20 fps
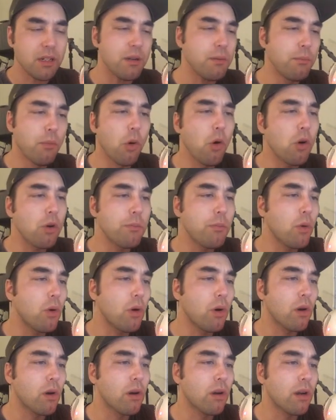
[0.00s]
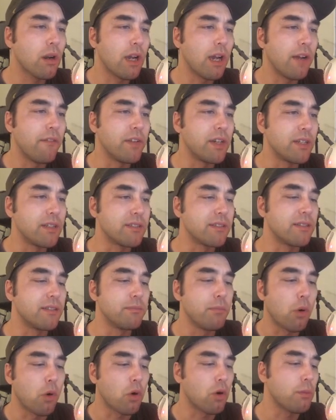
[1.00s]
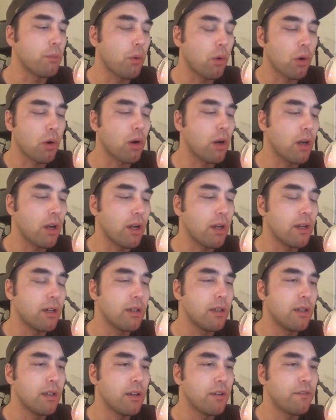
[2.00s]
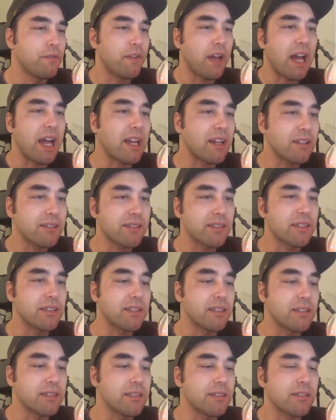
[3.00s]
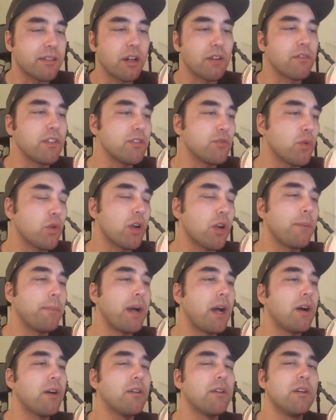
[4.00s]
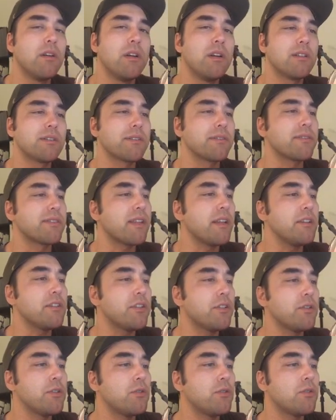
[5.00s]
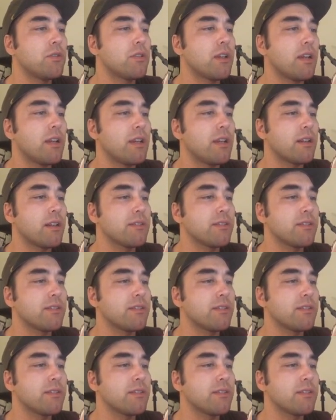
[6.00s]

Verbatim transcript: more and more evidence and more and more uh, facts and discoveries will come out. So stay tuned, and I'll